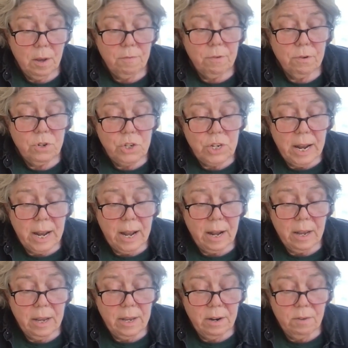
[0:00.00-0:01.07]
For
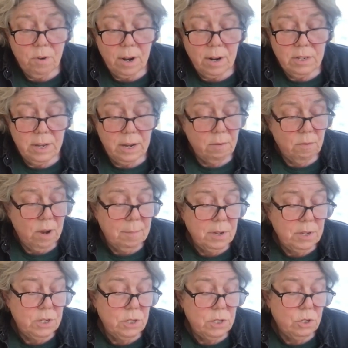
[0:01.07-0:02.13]
Jack, in Roxana
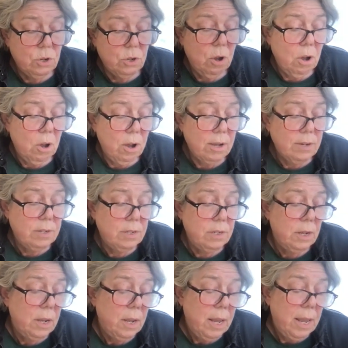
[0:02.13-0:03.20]
Robinson's Cost,
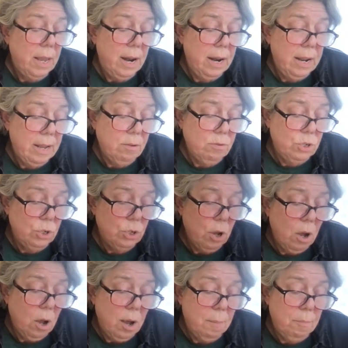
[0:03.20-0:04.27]
heading out to
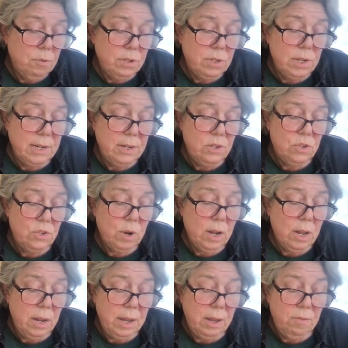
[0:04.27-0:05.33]
COP was like
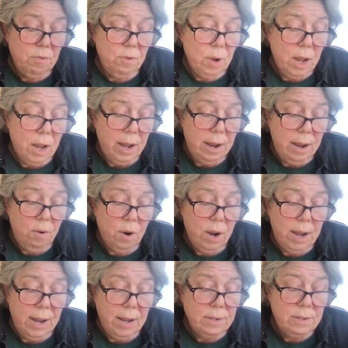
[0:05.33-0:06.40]
struggling through high
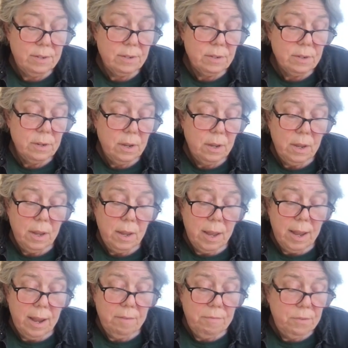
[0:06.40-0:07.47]
grass.
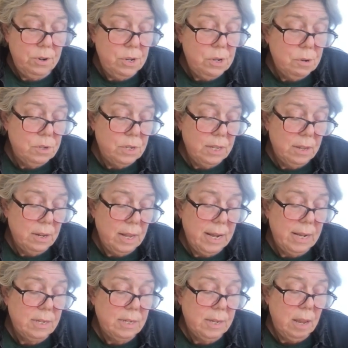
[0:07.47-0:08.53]
After using, the
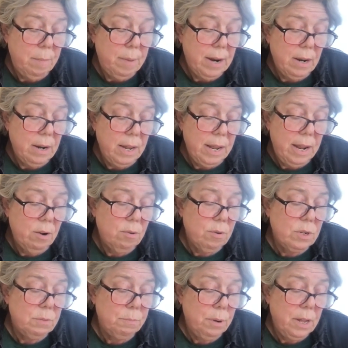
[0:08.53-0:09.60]
landscape had a
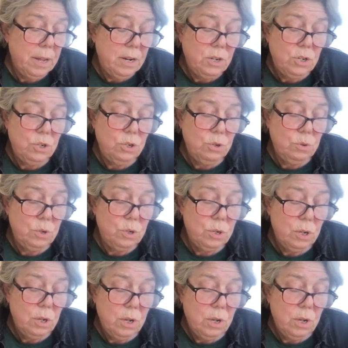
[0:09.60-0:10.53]
languorous plenitude.